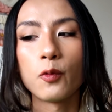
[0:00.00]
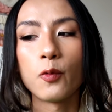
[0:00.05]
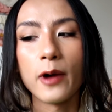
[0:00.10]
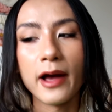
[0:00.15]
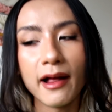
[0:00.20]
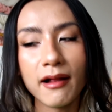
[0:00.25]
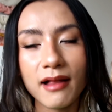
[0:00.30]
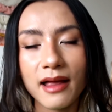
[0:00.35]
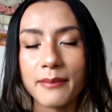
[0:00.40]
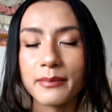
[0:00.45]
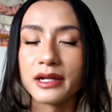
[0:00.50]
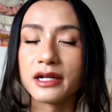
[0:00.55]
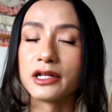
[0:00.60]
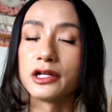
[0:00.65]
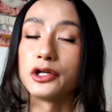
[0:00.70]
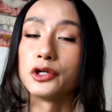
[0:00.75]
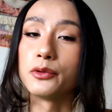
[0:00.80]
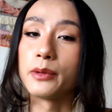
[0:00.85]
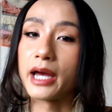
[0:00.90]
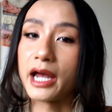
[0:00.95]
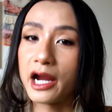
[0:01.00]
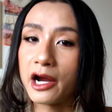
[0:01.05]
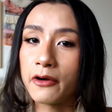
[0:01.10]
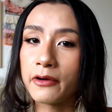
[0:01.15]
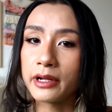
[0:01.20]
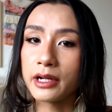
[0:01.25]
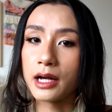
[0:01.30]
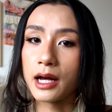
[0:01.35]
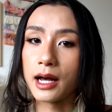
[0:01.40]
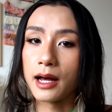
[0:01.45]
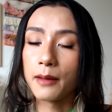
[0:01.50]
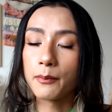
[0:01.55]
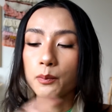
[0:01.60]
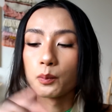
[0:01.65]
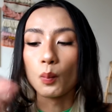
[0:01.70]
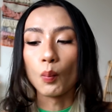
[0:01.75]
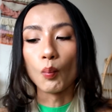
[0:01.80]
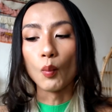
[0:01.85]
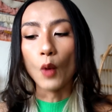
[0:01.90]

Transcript: well, I'm in a new area.